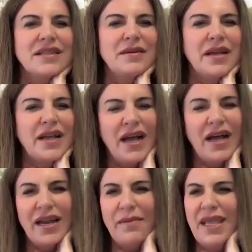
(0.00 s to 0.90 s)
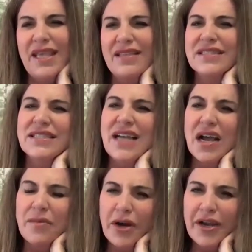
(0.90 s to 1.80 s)
the economy, the
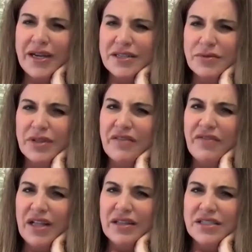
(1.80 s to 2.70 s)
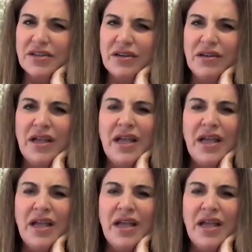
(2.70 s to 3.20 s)
stock market is really volatile.